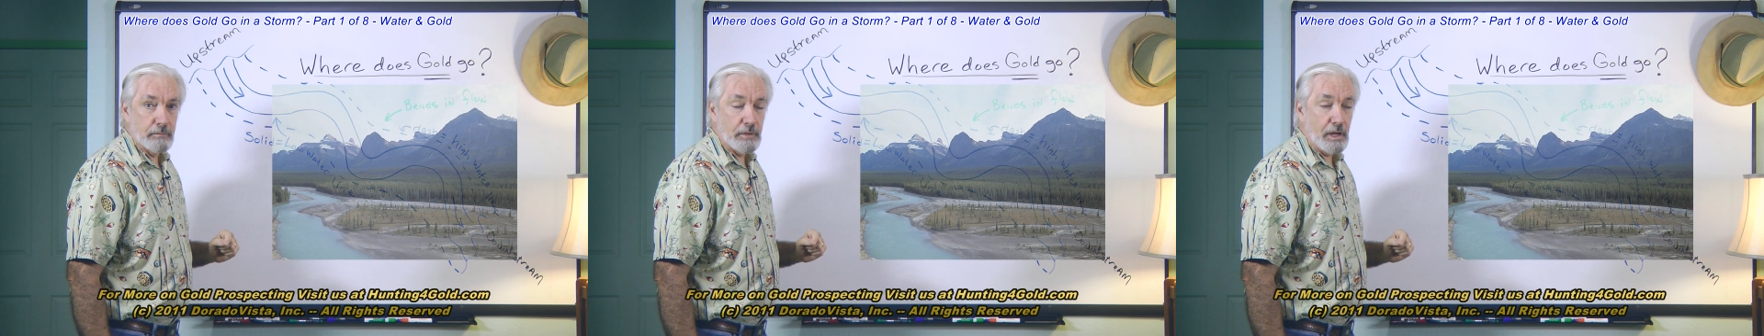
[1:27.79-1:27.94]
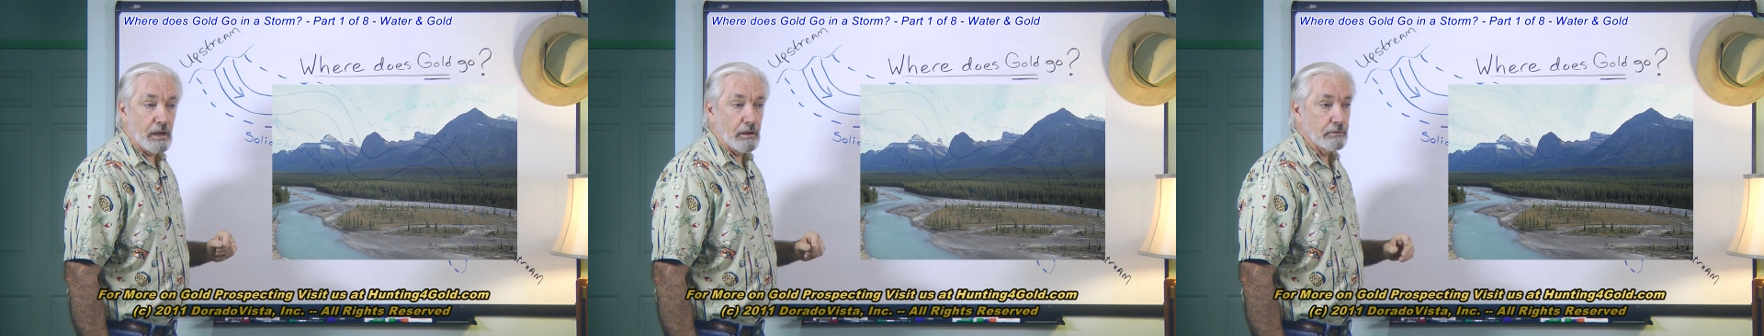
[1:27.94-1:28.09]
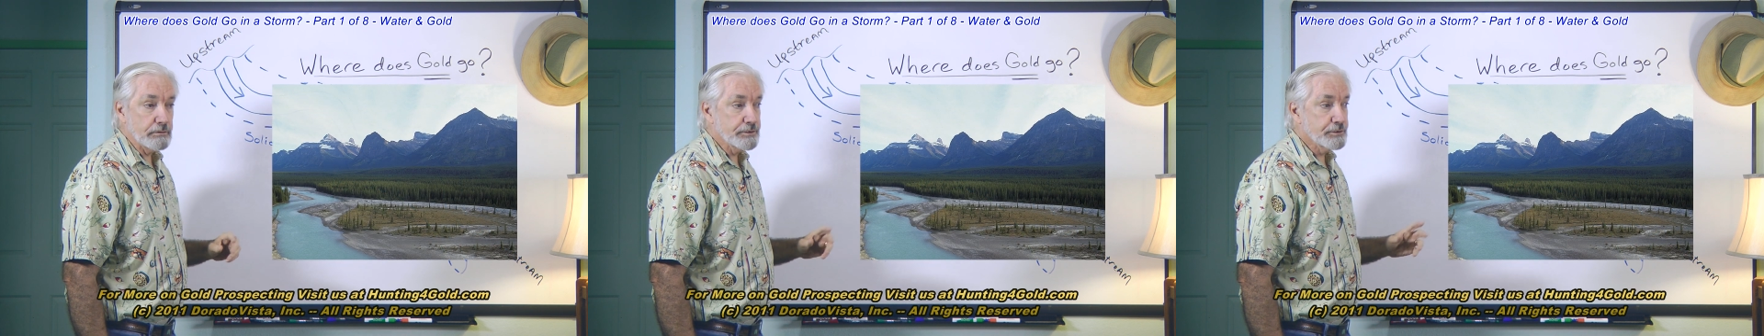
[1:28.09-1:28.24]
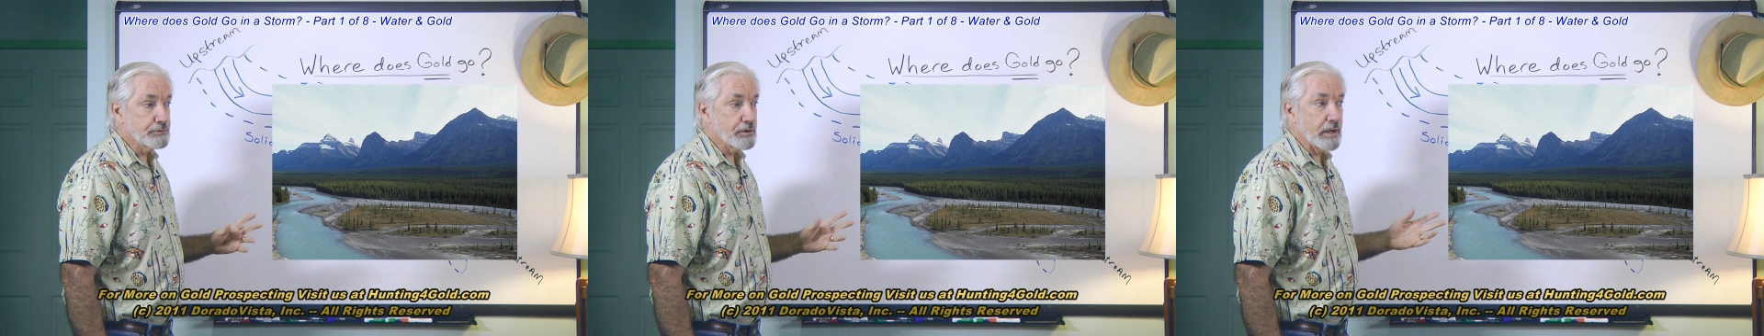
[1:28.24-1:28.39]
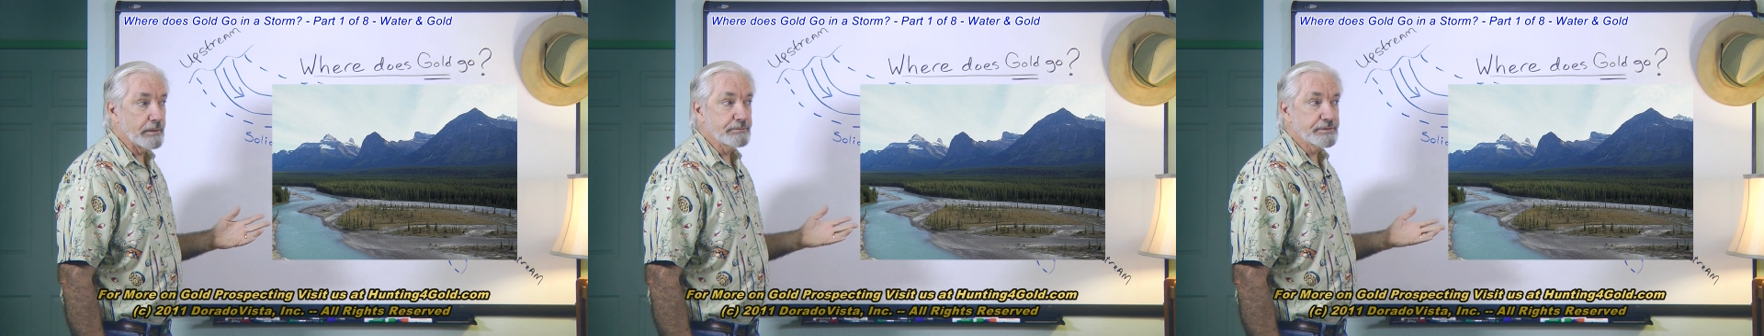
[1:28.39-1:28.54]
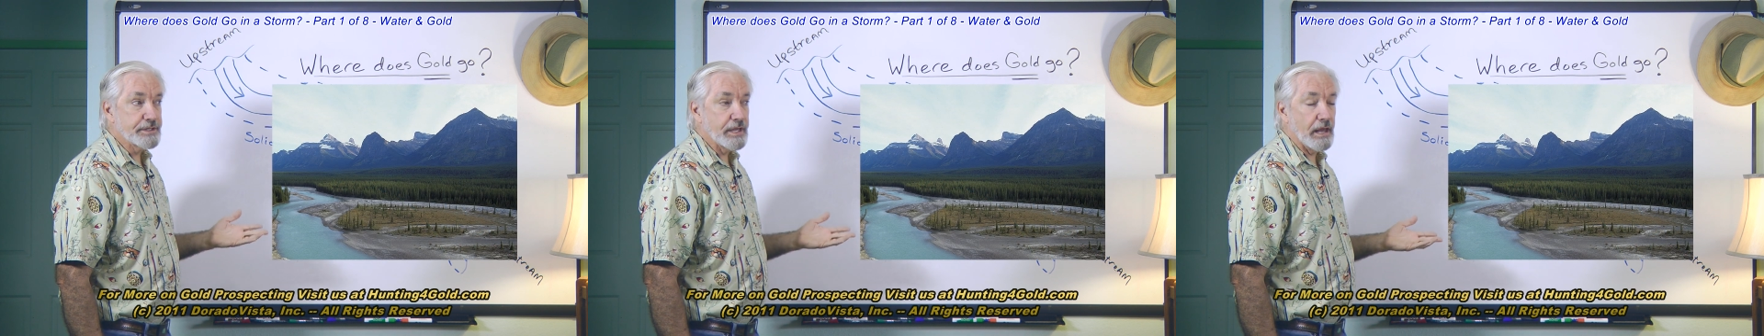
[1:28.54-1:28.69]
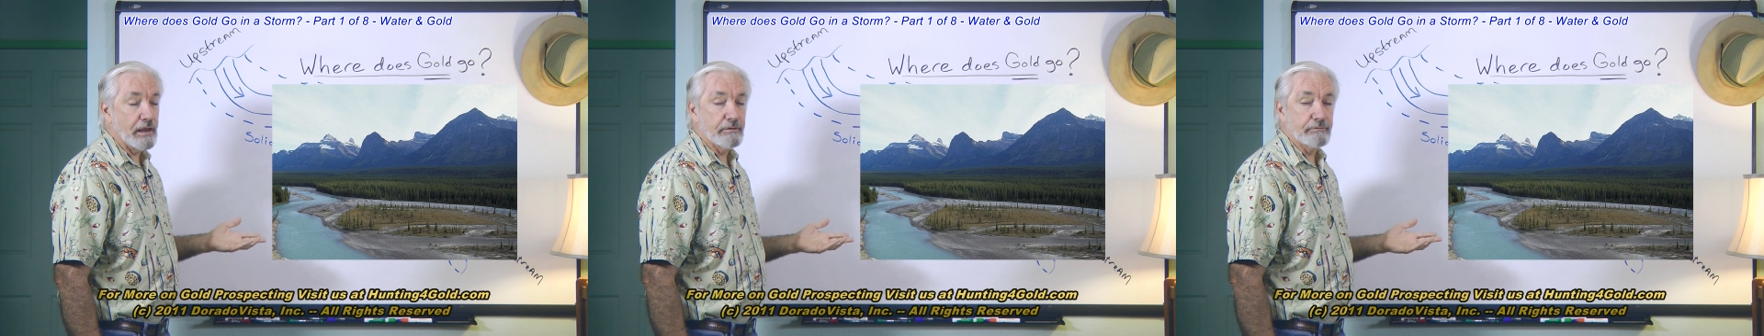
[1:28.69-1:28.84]
Now,
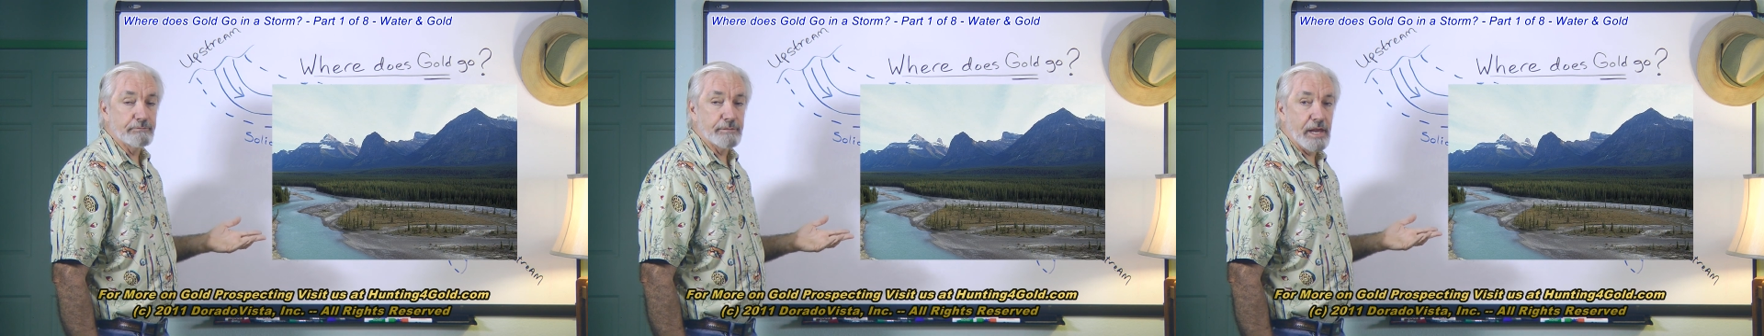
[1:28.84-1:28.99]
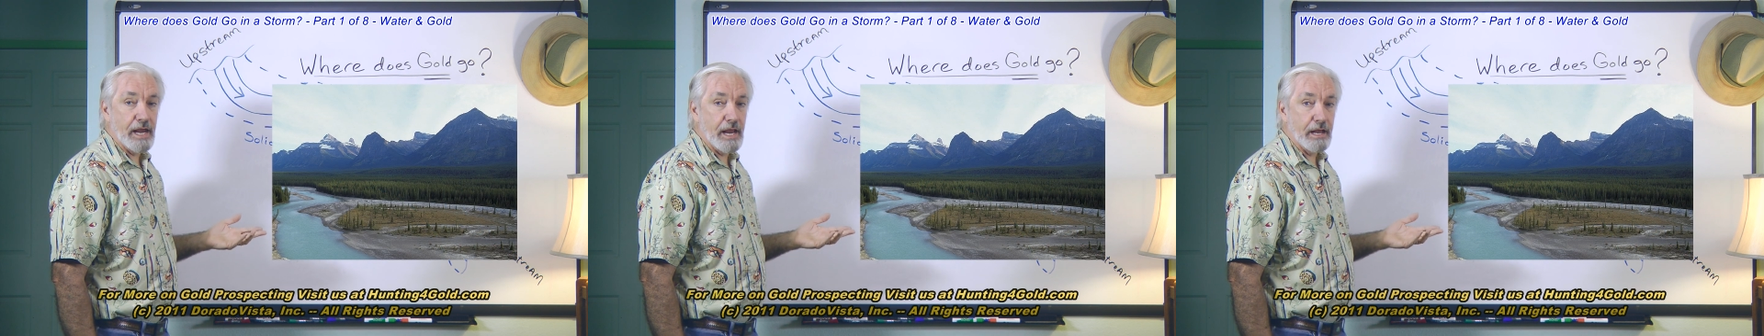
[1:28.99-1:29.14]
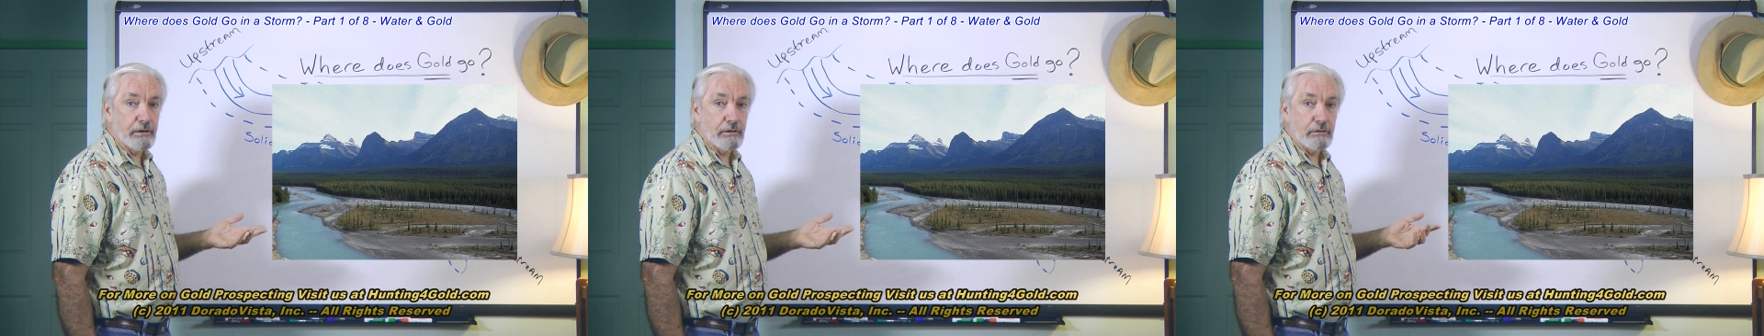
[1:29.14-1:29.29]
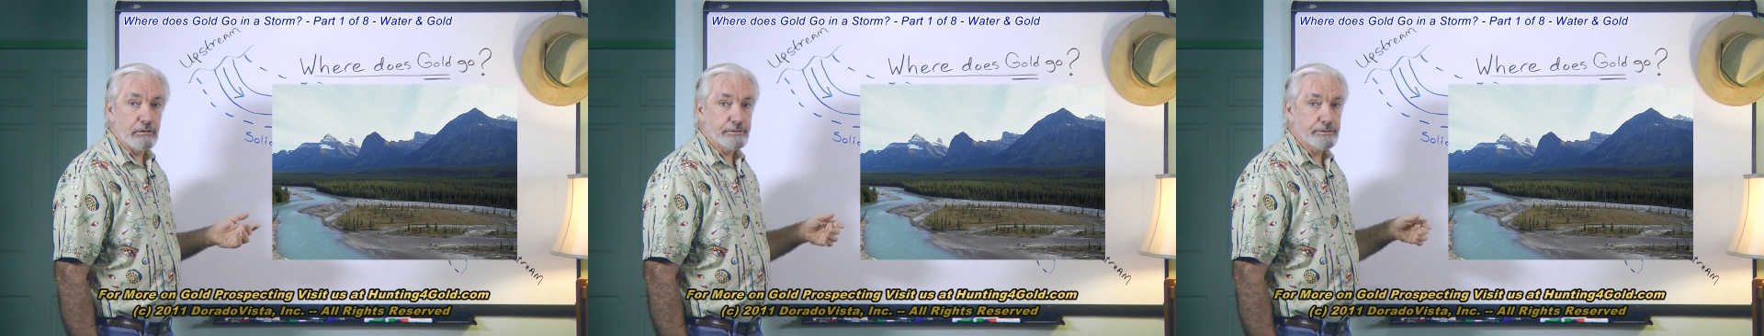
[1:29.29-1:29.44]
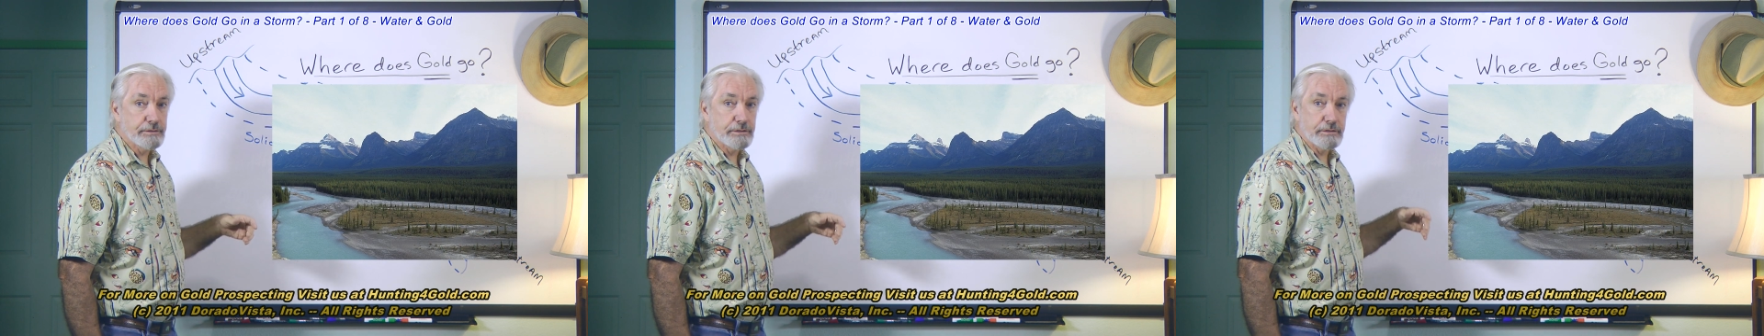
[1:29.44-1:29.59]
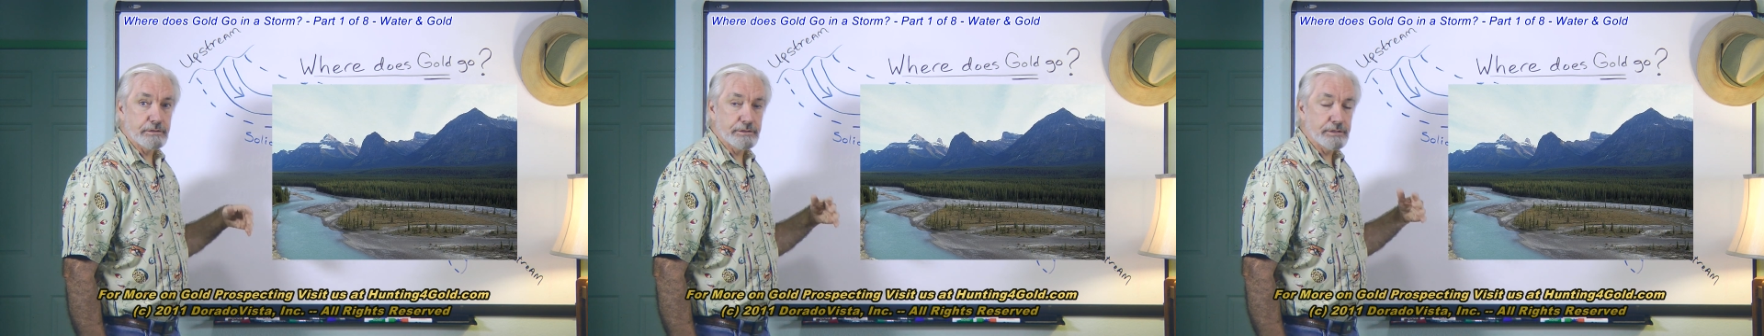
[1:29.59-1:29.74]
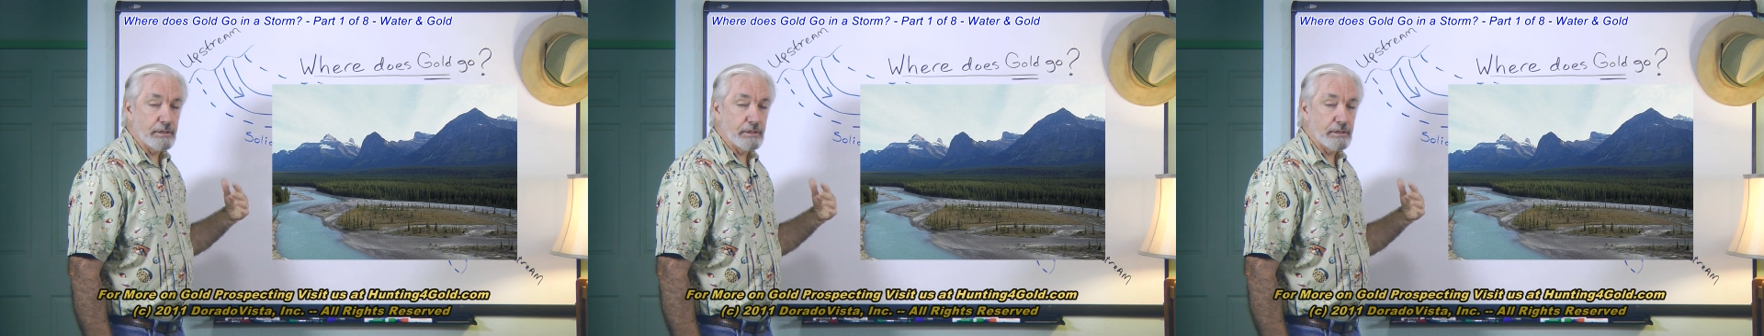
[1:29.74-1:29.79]
streams have meanders.